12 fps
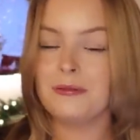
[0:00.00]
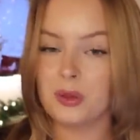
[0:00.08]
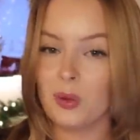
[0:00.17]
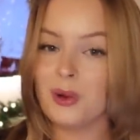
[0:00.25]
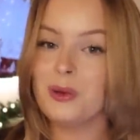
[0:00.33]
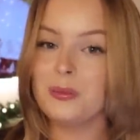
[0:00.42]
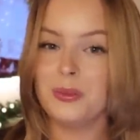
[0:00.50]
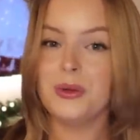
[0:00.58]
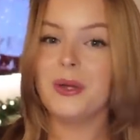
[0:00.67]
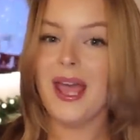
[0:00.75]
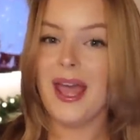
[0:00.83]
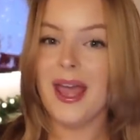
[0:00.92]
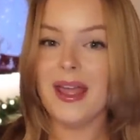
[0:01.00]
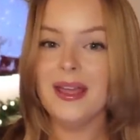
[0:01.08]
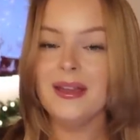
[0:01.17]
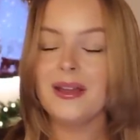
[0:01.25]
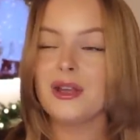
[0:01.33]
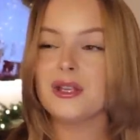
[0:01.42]
floral
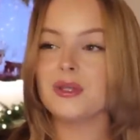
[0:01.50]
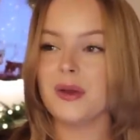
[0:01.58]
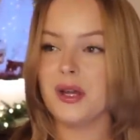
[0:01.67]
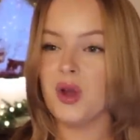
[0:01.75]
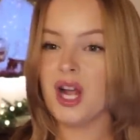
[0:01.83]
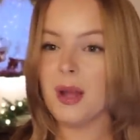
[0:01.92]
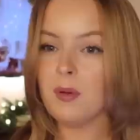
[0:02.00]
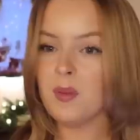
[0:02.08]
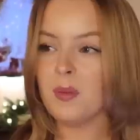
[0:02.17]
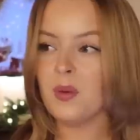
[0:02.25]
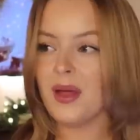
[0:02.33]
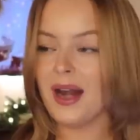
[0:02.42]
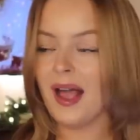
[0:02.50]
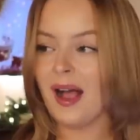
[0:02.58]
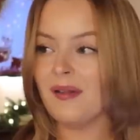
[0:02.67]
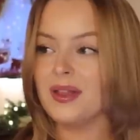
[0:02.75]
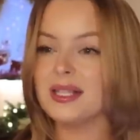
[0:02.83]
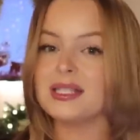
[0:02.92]
bouquet. So I know a couple people that
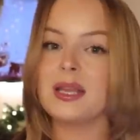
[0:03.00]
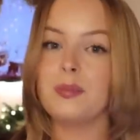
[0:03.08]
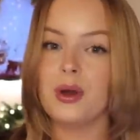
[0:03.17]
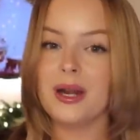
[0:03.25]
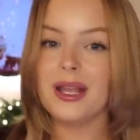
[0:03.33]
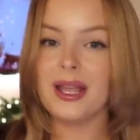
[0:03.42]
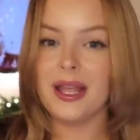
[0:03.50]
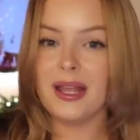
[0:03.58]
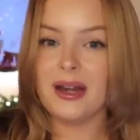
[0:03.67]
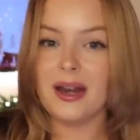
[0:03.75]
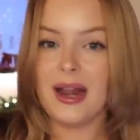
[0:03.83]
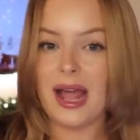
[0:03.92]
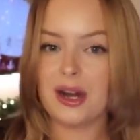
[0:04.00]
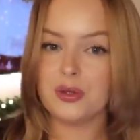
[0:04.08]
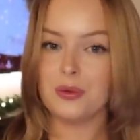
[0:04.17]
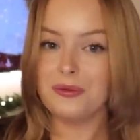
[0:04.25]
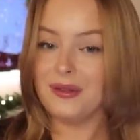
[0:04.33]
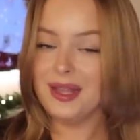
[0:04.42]
have this, and they put it in an
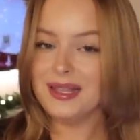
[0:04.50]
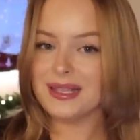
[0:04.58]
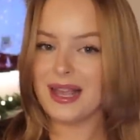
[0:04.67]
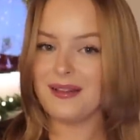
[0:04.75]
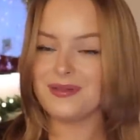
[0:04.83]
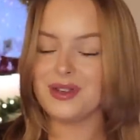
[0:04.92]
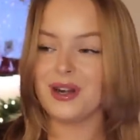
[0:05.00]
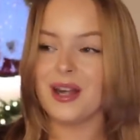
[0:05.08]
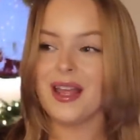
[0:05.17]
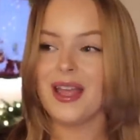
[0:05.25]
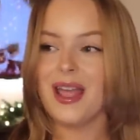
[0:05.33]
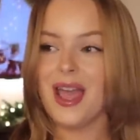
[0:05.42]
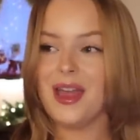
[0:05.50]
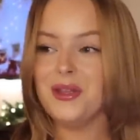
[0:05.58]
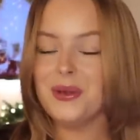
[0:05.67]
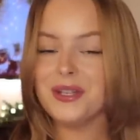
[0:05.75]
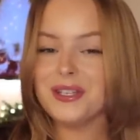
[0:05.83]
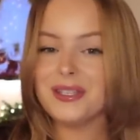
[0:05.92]
actual vase after, and
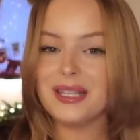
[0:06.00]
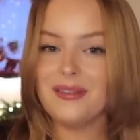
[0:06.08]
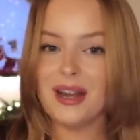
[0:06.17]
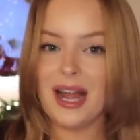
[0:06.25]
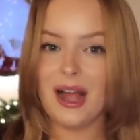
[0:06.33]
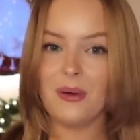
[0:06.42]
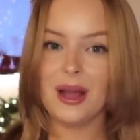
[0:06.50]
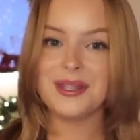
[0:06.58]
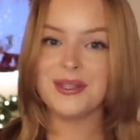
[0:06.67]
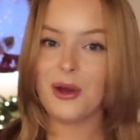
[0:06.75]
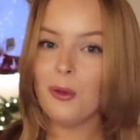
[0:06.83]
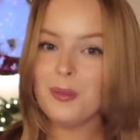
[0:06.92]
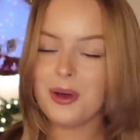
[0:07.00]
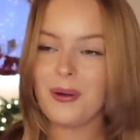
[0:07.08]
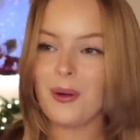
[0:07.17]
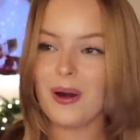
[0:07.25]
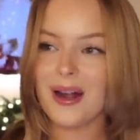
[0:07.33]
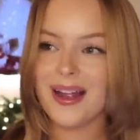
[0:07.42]
you can just leave it out as home
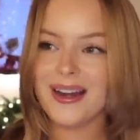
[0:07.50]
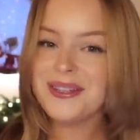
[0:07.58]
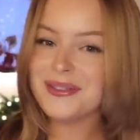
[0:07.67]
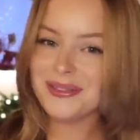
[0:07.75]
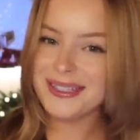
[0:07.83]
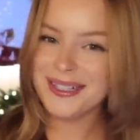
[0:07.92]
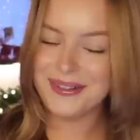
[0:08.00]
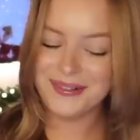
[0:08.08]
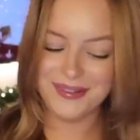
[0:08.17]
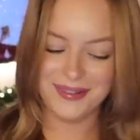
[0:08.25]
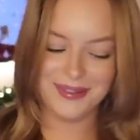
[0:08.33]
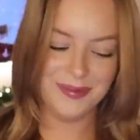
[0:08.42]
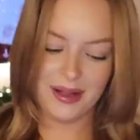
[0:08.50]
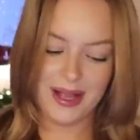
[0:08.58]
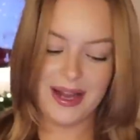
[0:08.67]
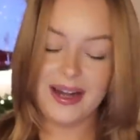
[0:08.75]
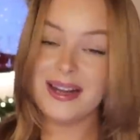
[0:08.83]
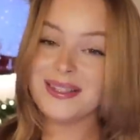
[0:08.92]
decor, and it's really cool.
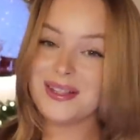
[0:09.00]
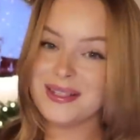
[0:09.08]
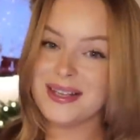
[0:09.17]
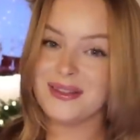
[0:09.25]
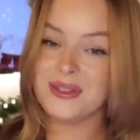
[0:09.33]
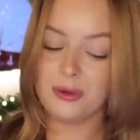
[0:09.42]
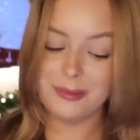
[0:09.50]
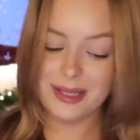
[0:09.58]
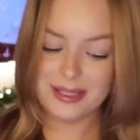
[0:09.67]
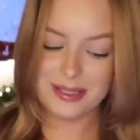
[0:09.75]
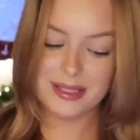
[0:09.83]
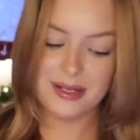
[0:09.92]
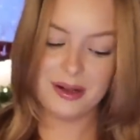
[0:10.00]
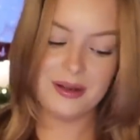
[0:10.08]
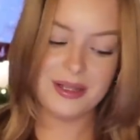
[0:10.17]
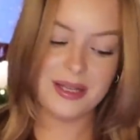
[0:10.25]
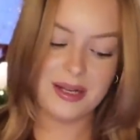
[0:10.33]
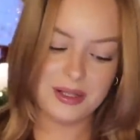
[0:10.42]
And it is on sale. It's normally
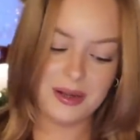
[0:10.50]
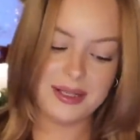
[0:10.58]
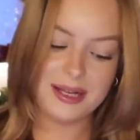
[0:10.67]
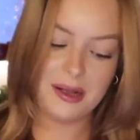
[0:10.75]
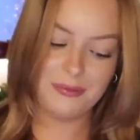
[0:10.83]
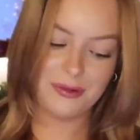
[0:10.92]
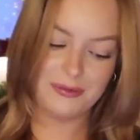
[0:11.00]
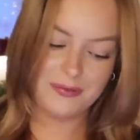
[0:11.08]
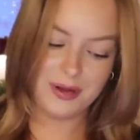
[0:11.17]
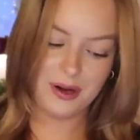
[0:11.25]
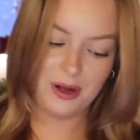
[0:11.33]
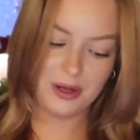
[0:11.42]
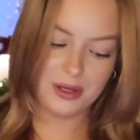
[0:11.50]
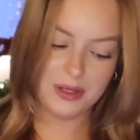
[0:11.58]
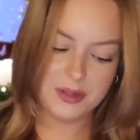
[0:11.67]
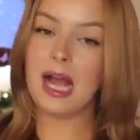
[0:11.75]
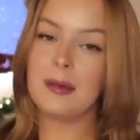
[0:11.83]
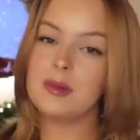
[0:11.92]
$60 and it's on sale for
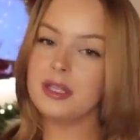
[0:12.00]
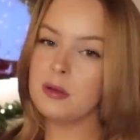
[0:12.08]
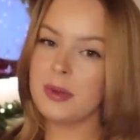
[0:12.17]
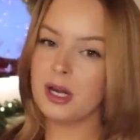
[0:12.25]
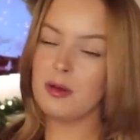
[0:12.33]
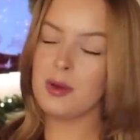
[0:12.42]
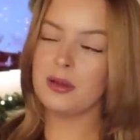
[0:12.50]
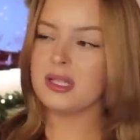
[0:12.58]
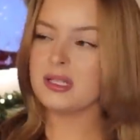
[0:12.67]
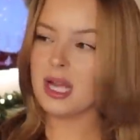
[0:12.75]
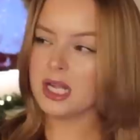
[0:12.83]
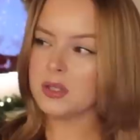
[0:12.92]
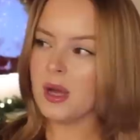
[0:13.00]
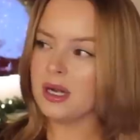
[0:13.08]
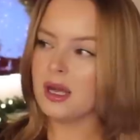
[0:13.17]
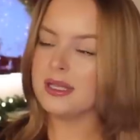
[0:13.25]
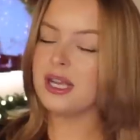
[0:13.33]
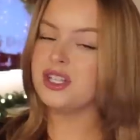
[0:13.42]
$50. I'm a little bitter about this next one
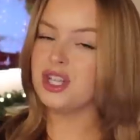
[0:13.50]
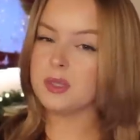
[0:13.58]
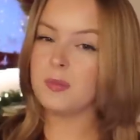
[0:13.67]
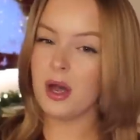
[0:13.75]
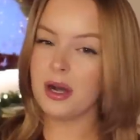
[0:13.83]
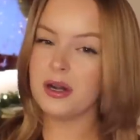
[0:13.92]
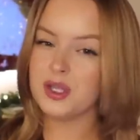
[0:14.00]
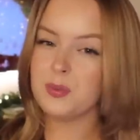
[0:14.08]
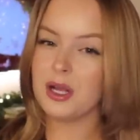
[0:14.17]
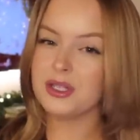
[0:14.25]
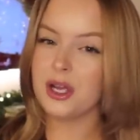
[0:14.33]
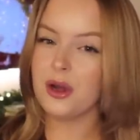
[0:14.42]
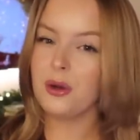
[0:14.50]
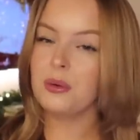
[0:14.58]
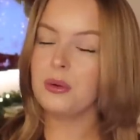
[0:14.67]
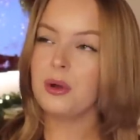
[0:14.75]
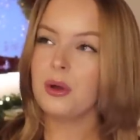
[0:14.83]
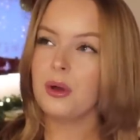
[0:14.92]
because I just bought an
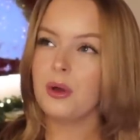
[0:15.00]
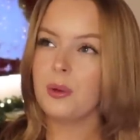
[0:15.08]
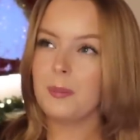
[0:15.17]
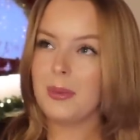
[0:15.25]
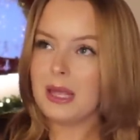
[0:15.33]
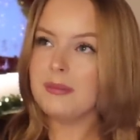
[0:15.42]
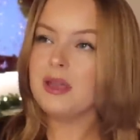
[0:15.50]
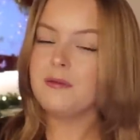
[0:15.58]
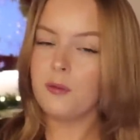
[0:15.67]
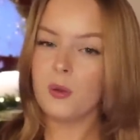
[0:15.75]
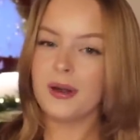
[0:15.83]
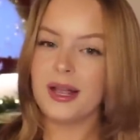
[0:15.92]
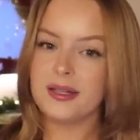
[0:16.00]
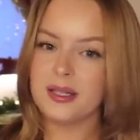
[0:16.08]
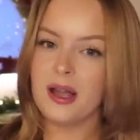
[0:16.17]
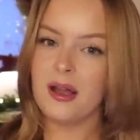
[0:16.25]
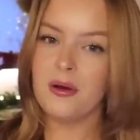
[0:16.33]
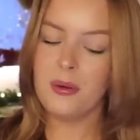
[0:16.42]
espresso maybe 4 days
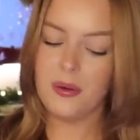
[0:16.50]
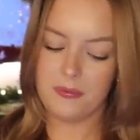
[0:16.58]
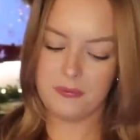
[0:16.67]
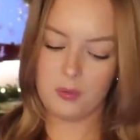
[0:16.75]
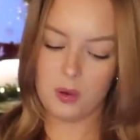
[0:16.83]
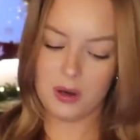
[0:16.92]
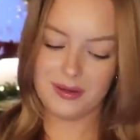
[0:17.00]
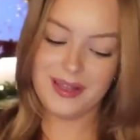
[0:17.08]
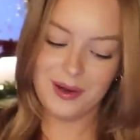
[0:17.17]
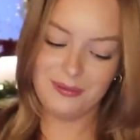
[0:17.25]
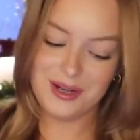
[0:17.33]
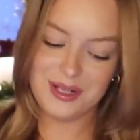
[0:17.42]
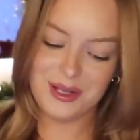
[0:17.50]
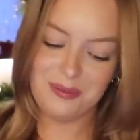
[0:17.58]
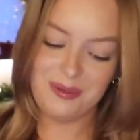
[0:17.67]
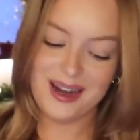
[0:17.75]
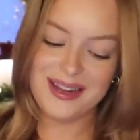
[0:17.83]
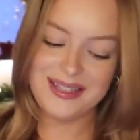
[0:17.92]
ago for the original
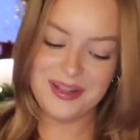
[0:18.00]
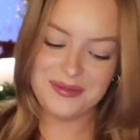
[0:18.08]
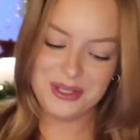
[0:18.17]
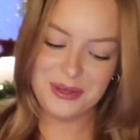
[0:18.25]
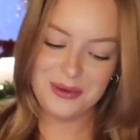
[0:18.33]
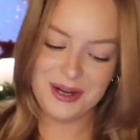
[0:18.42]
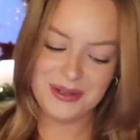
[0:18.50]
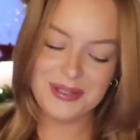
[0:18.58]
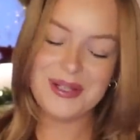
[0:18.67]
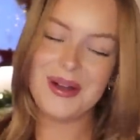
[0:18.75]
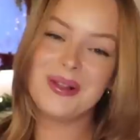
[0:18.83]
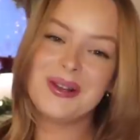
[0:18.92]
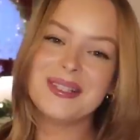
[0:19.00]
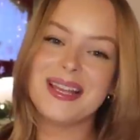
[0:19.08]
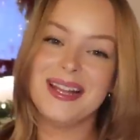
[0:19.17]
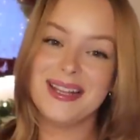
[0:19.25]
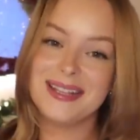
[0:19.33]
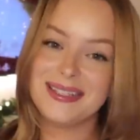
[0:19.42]
price of $200,
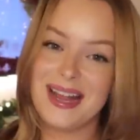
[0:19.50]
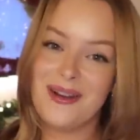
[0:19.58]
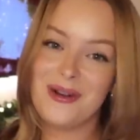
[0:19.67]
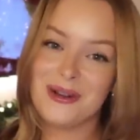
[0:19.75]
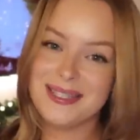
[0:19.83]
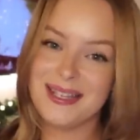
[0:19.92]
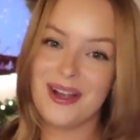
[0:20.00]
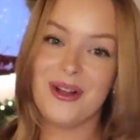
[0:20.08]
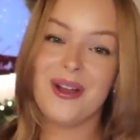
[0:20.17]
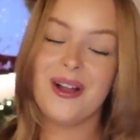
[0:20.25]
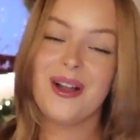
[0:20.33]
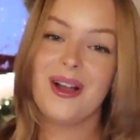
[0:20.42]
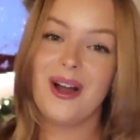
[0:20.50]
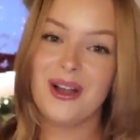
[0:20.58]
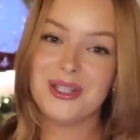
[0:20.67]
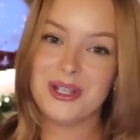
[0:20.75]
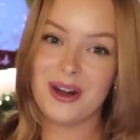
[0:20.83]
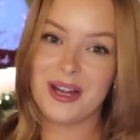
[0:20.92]
and it is now on sale
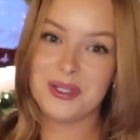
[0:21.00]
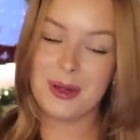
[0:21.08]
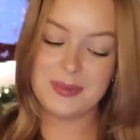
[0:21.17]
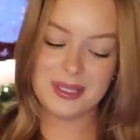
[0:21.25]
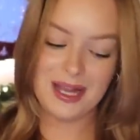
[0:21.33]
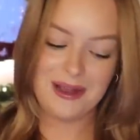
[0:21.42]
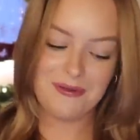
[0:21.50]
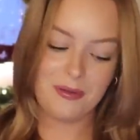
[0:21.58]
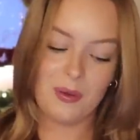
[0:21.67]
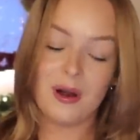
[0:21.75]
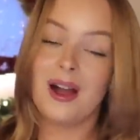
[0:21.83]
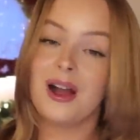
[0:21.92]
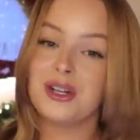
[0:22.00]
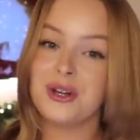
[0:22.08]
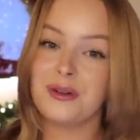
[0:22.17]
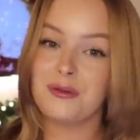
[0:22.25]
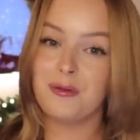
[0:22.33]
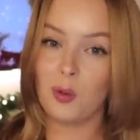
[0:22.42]
on Target's website for
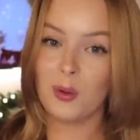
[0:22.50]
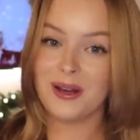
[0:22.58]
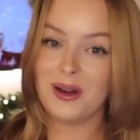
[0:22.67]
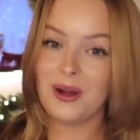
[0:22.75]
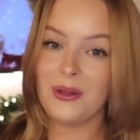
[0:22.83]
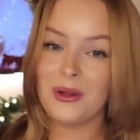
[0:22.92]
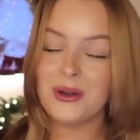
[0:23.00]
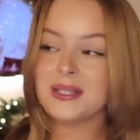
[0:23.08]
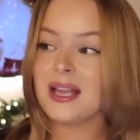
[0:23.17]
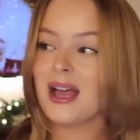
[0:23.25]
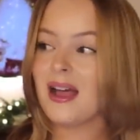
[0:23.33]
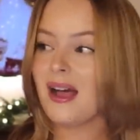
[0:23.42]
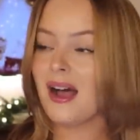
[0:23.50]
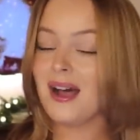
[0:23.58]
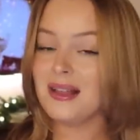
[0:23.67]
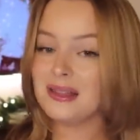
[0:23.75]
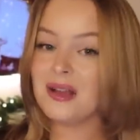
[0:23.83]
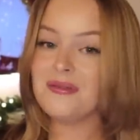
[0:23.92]
$140.
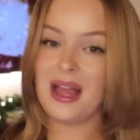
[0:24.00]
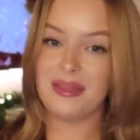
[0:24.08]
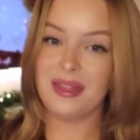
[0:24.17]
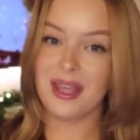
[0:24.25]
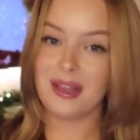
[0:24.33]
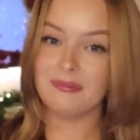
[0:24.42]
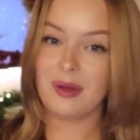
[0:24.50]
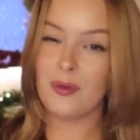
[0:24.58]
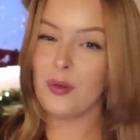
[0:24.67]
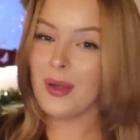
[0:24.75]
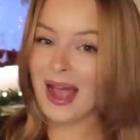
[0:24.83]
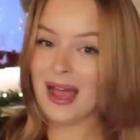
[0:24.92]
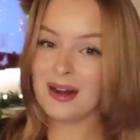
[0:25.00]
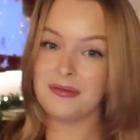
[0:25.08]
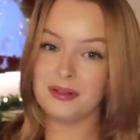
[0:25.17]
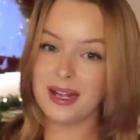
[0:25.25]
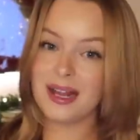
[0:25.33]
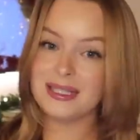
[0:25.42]
I love that thing. I've only had it
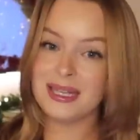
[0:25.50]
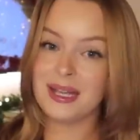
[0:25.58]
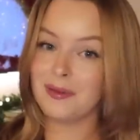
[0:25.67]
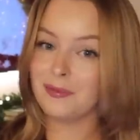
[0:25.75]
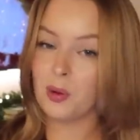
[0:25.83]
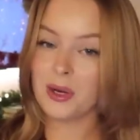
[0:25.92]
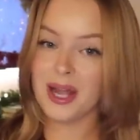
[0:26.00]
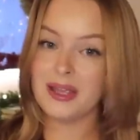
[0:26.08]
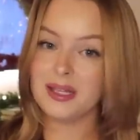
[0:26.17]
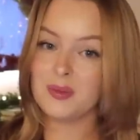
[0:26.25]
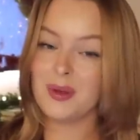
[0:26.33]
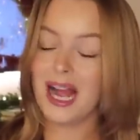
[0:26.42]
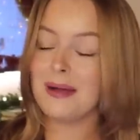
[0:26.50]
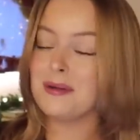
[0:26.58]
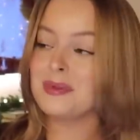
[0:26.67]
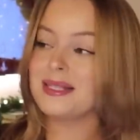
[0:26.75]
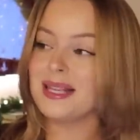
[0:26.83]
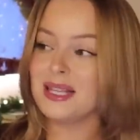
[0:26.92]
for, like I said, like 4 days, but I'm
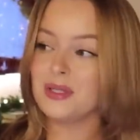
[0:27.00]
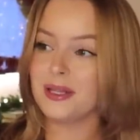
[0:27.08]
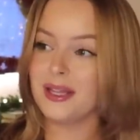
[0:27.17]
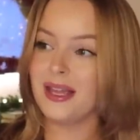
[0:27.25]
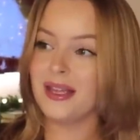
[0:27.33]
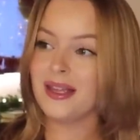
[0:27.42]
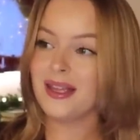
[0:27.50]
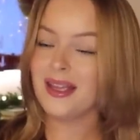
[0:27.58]
obsessed with it.